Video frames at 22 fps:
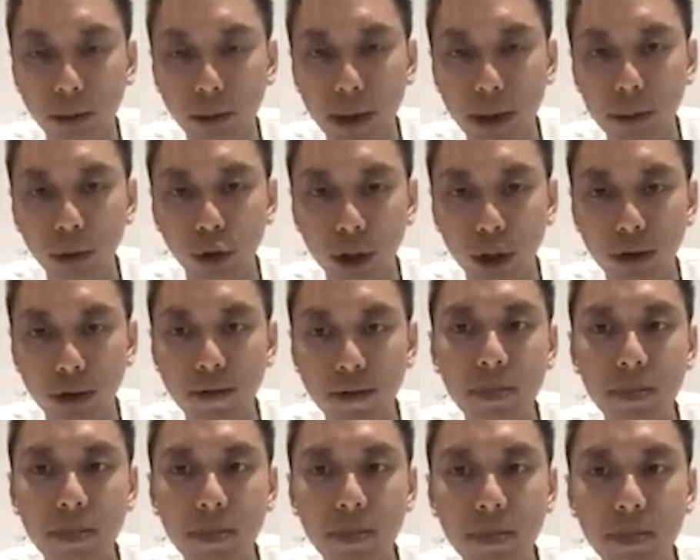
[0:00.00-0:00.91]
be able to give
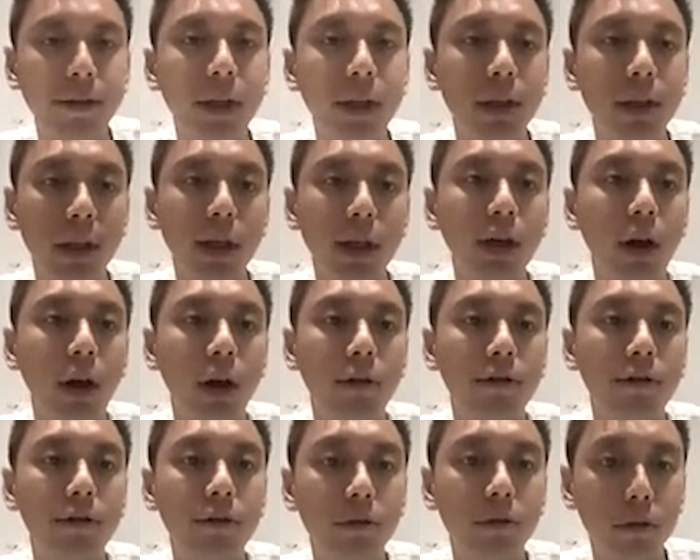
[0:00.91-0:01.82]
them that feeling
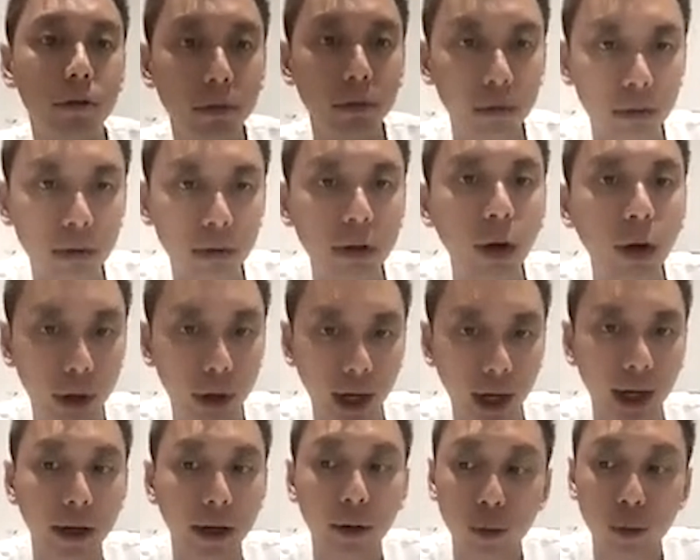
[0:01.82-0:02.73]
of,
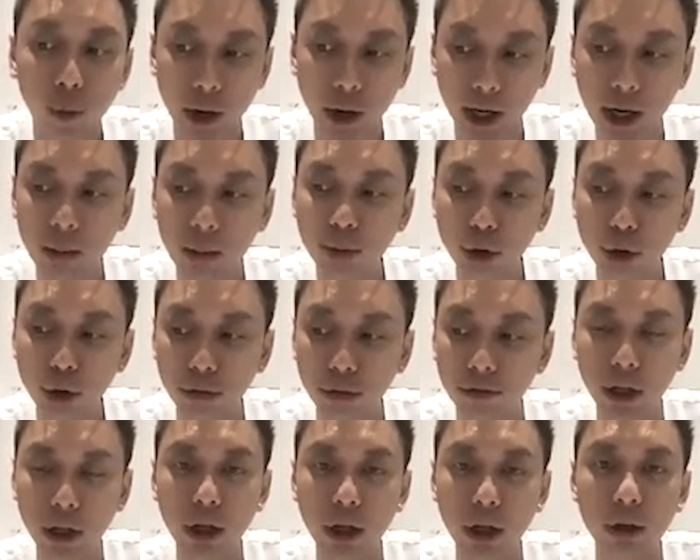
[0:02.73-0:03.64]
okay, when it comes to
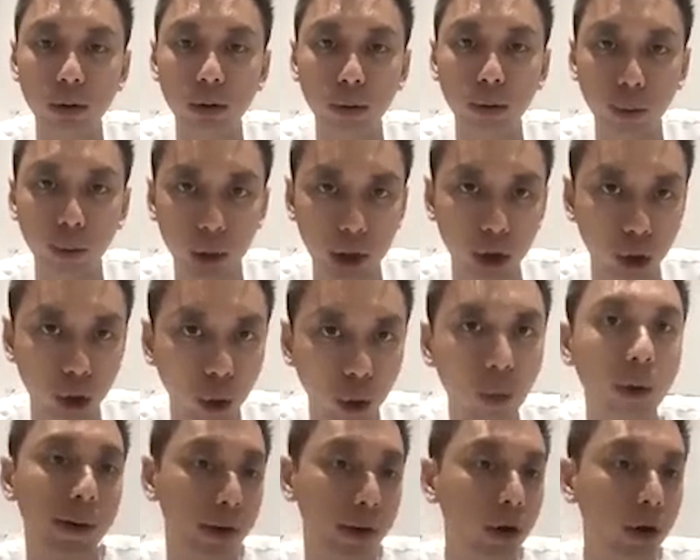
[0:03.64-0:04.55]
video, we know
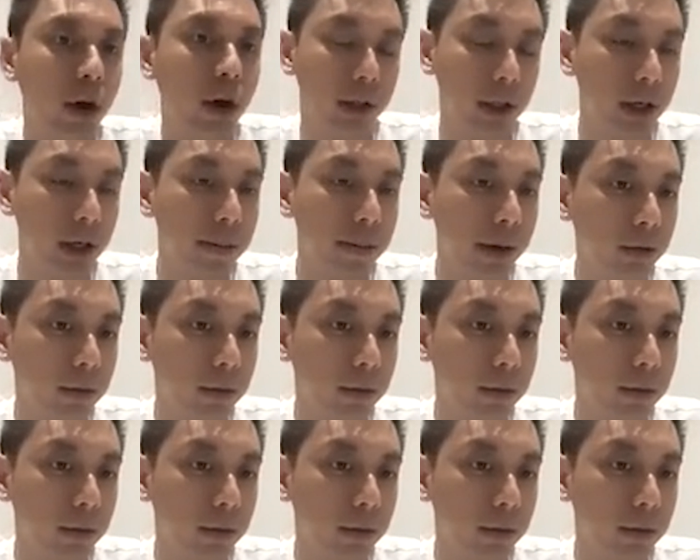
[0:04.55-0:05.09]
what we're talking about.